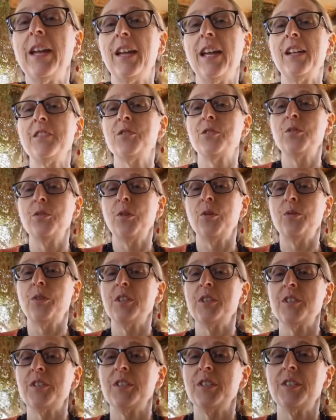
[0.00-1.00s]
as you know,
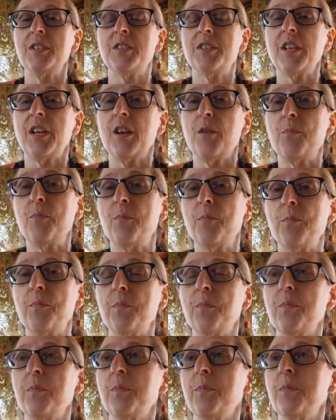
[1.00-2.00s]
this is
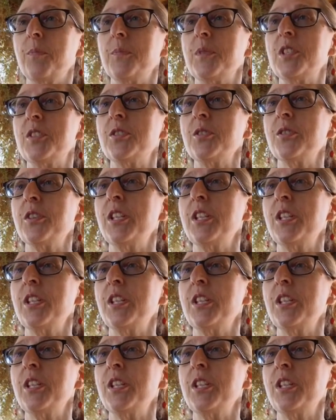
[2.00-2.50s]
still